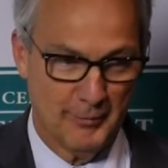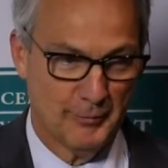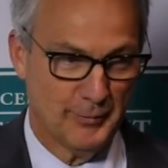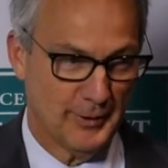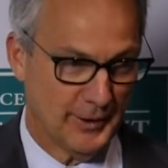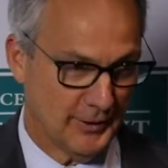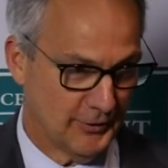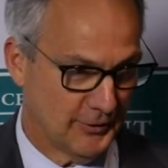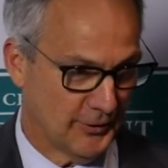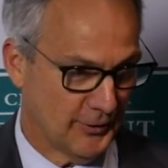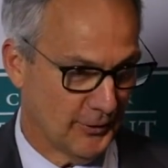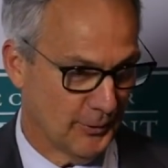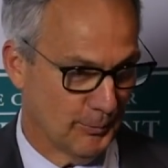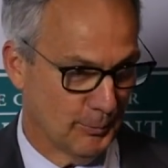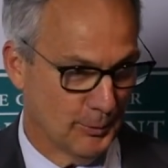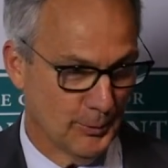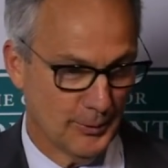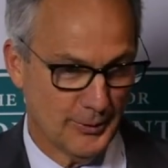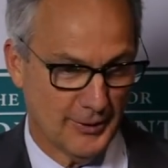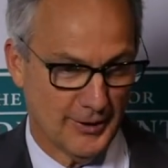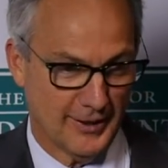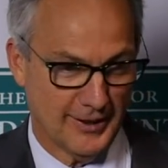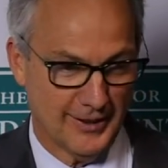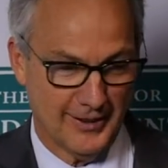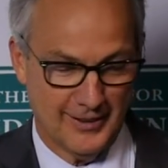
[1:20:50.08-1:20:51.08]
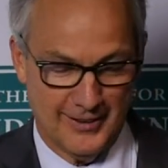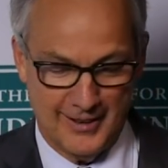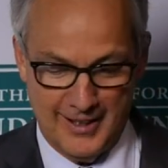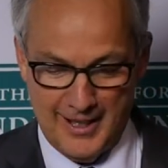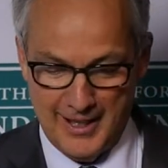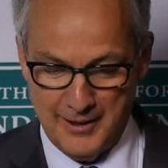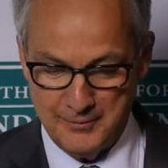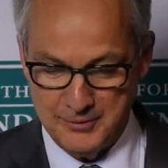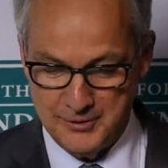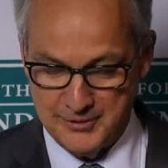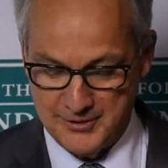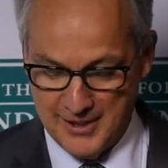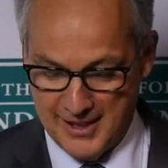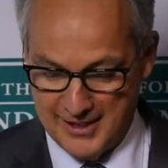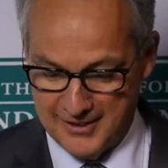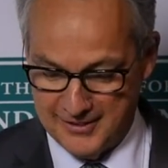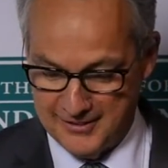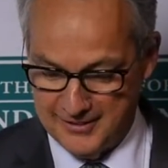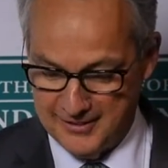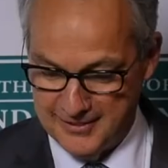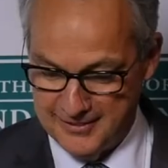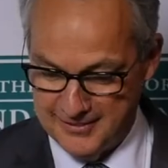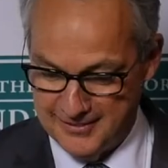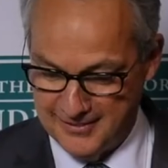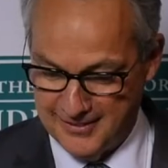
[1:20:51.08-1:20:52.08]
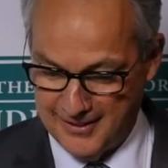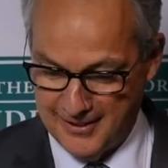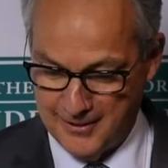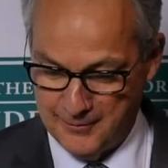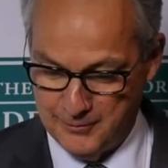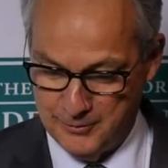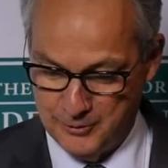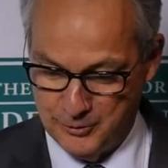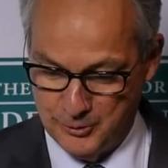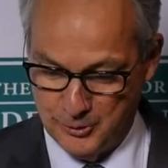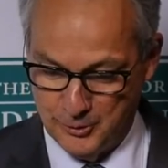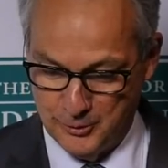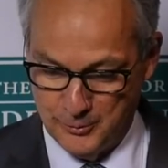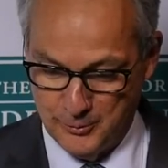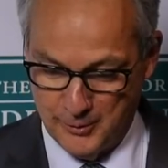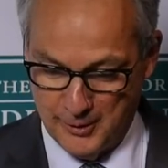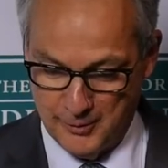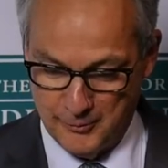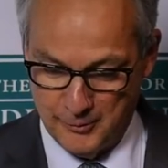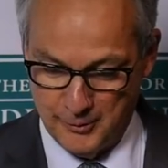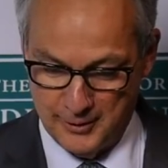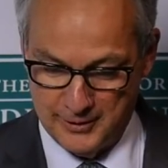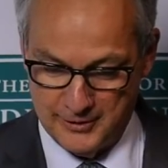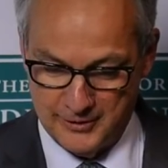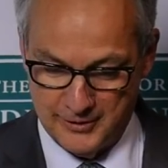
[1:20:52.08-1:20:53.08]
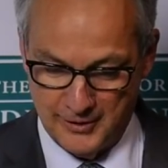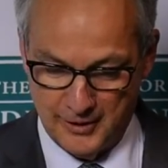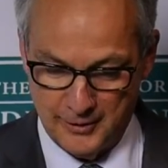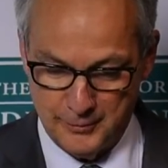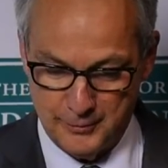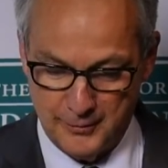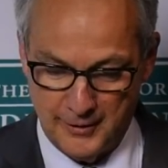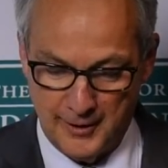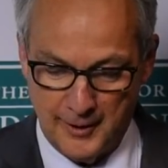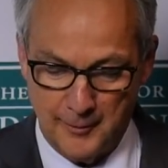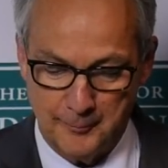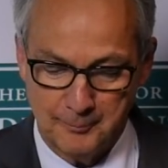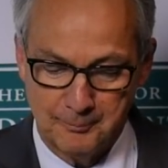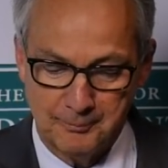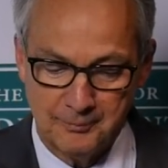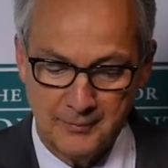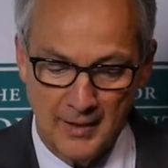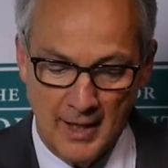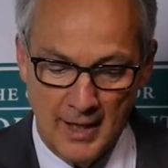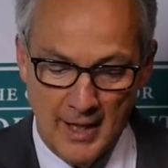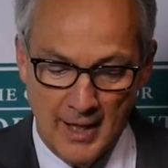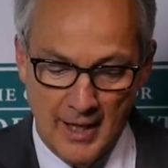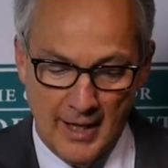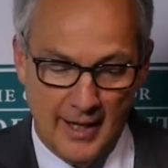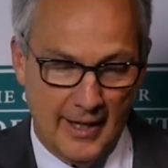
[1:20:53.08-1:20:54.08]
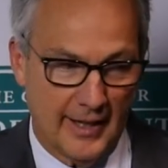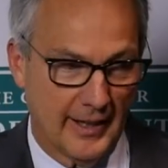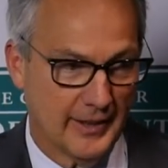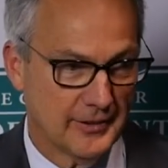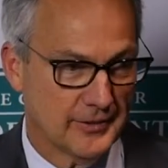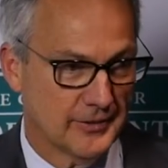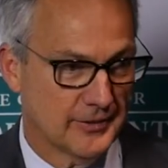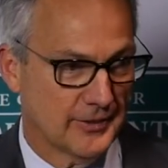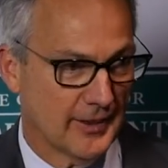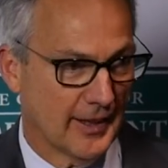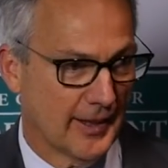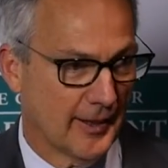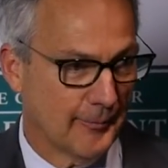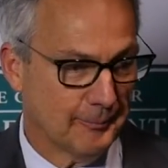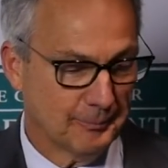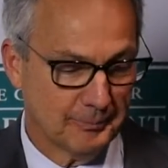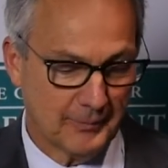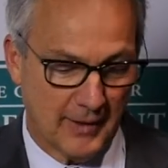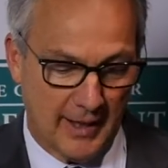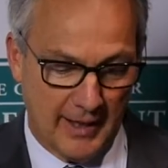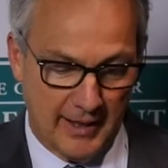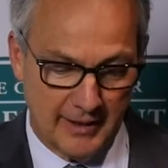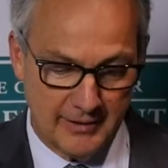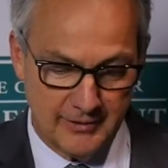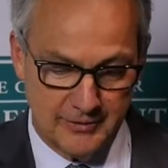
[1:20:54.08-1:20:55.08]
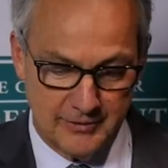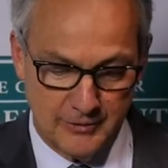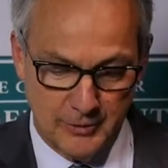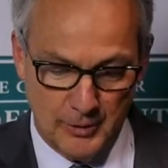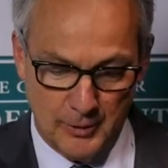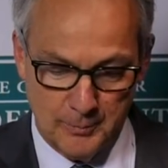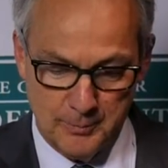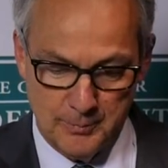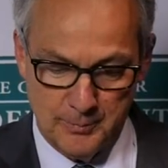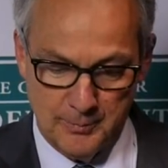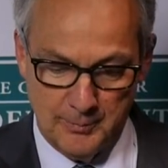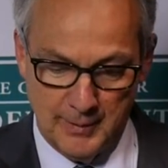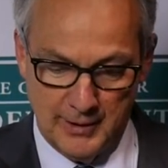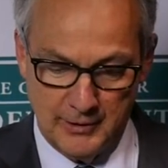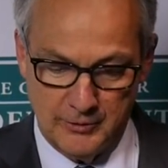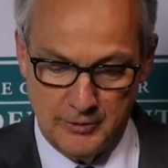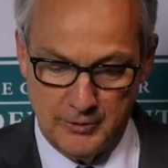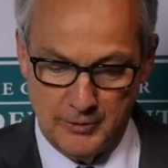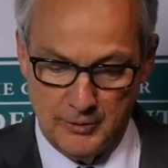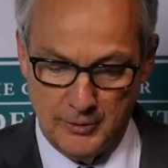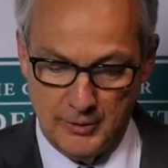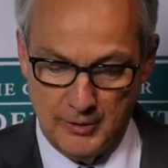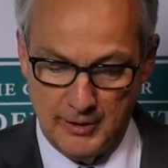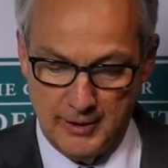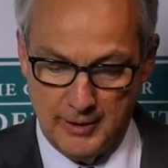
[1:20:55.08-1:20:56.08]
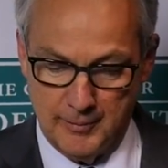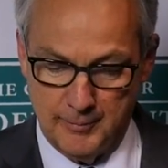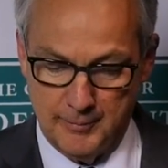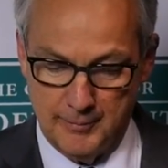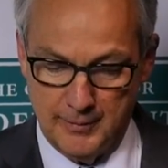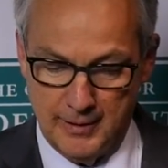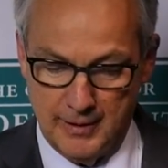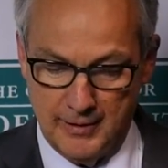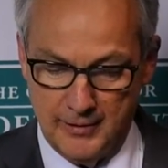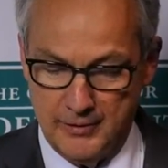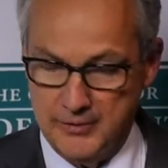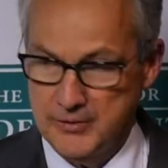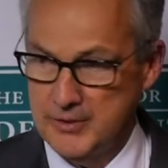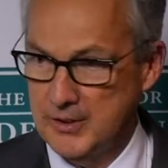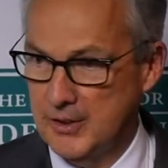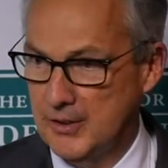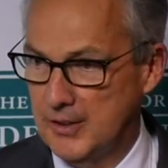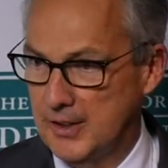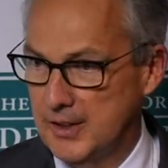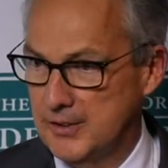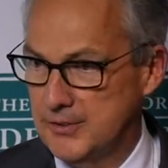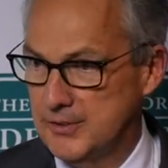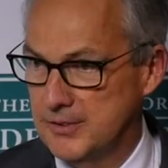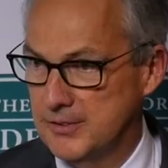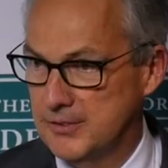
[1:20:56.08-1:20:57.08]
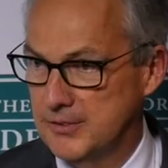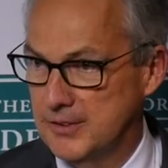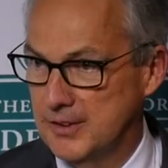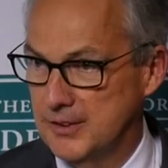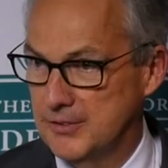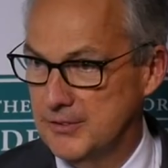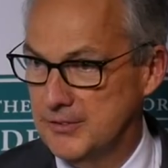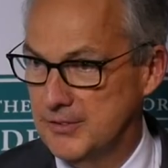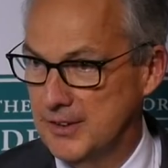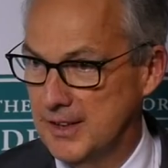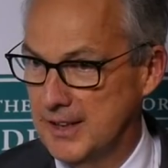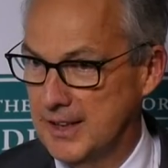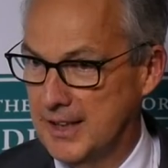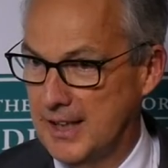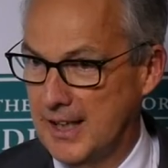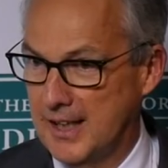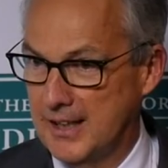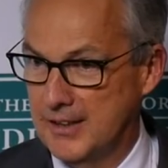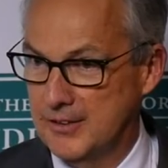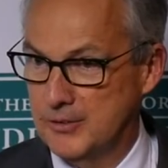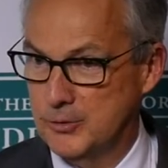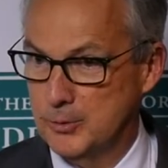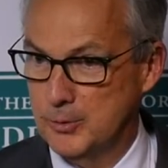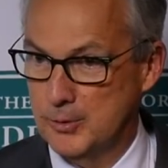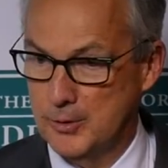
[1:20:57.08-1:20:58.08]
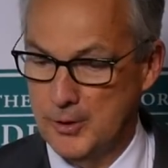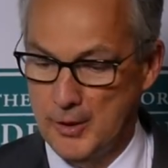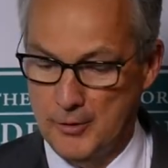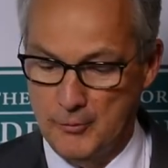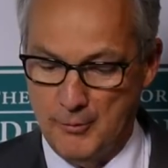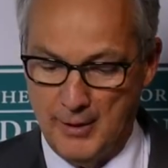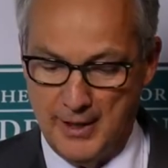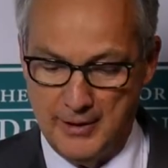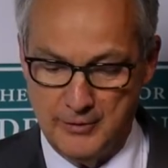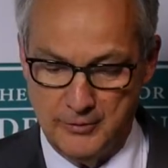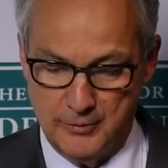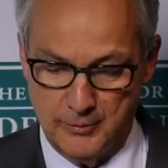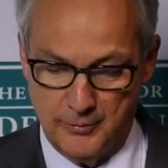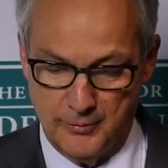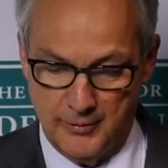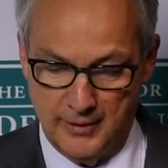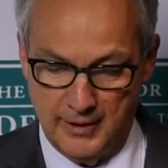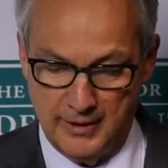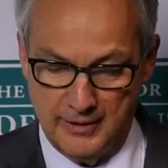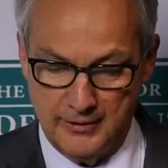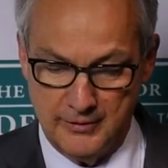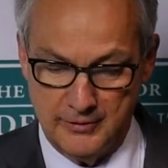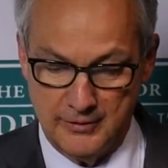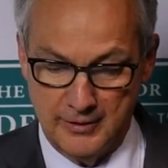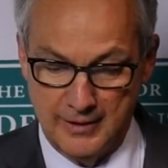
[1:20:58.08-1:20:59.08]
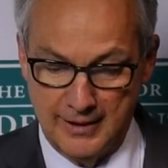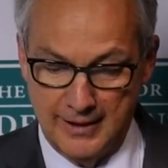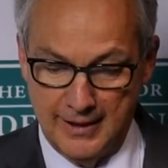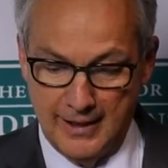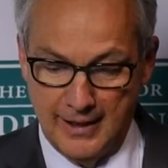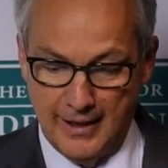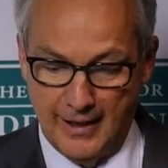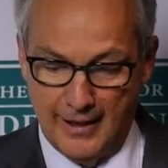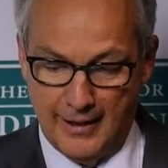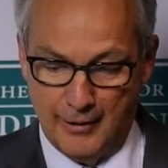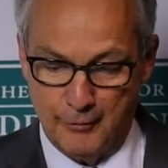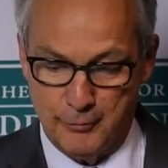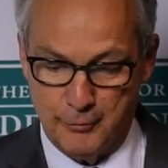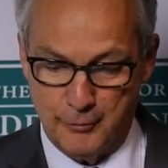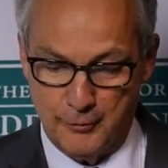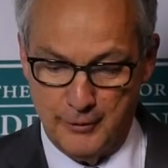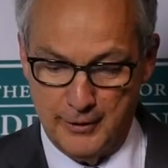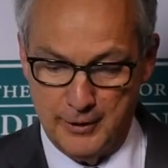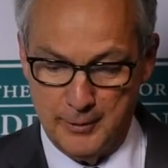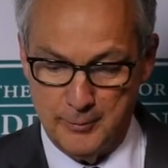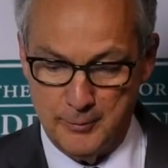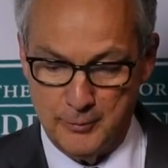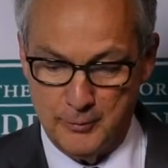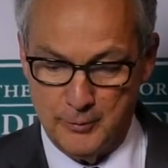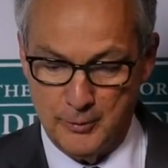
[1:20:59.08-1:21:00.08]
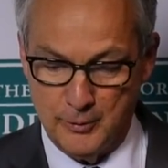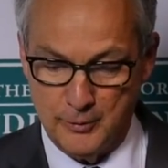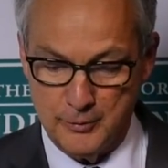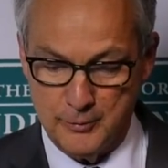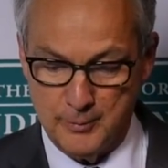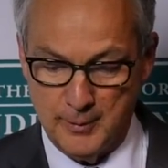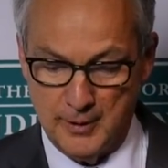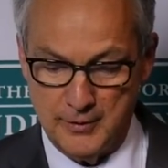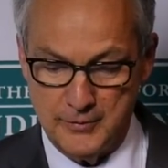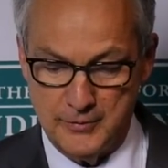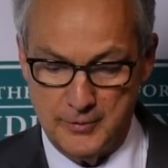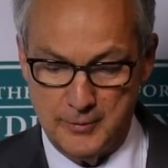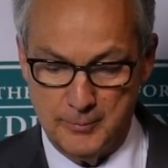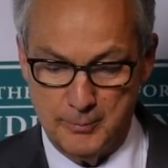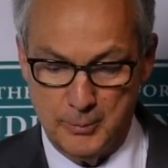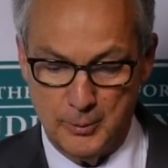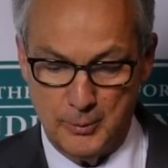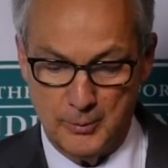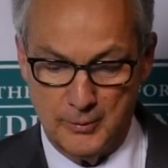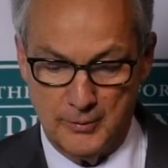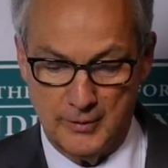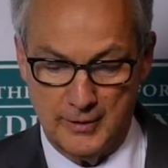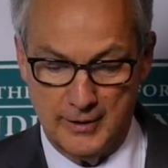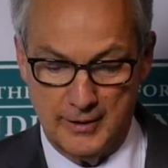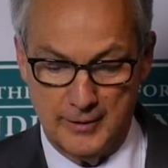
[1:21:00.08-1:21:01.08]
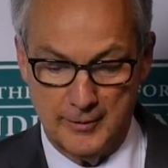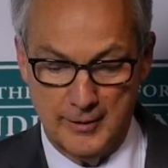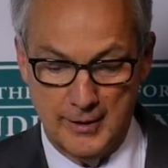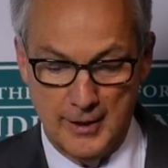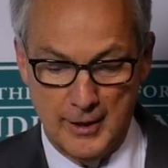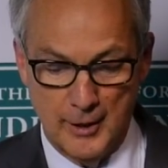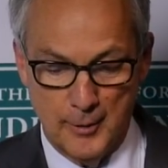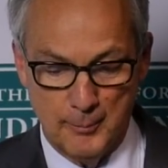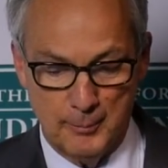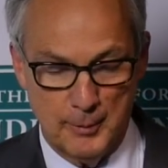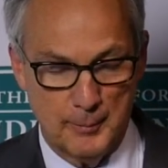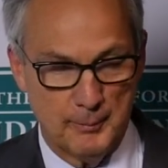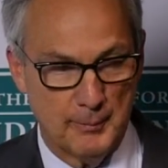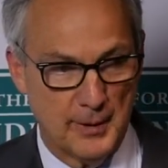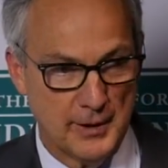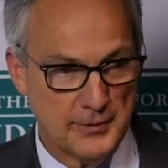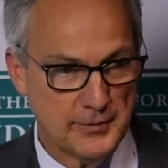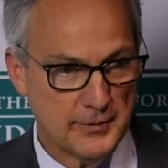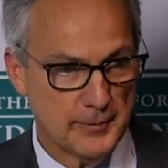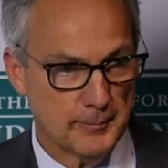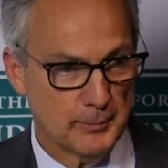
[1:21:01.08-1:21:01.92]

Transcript: finishing the book. I have started it and I have enjoyed what I've read so far. As Tom mentioned earlier, the CIS is dedicated to a range of things. Freedom, of course, most importantly, but most